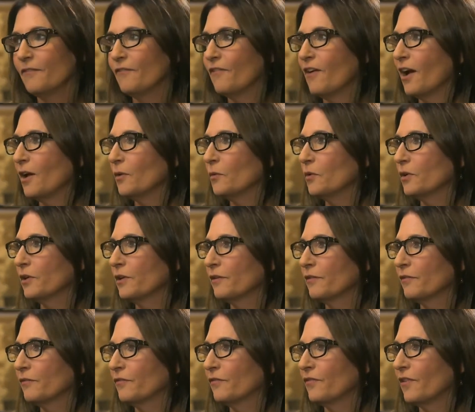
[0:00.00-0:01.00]
If I would
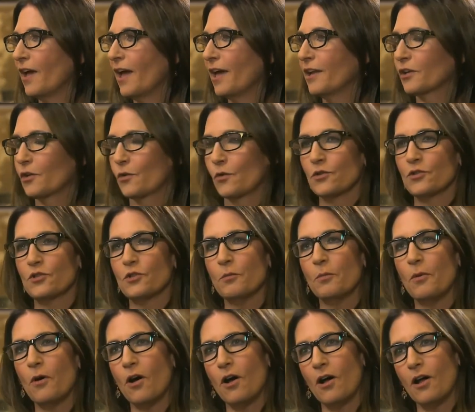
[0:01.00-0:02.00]
have had a crystal
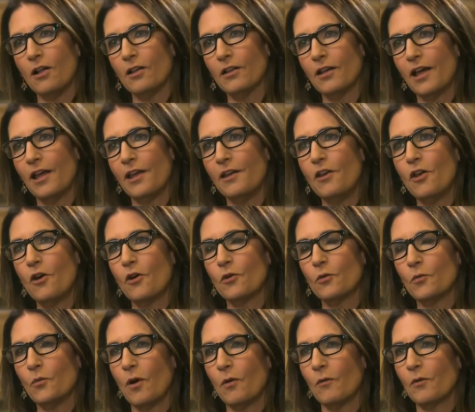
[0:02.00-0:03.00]
ball and
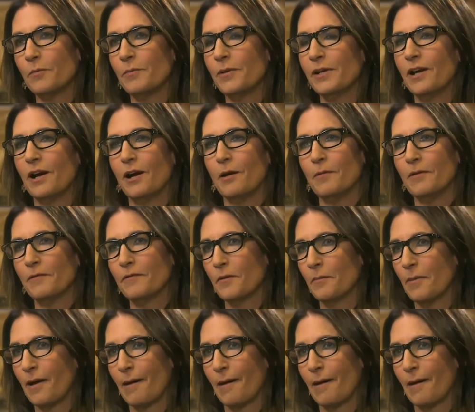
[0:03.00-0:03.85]
known what would become of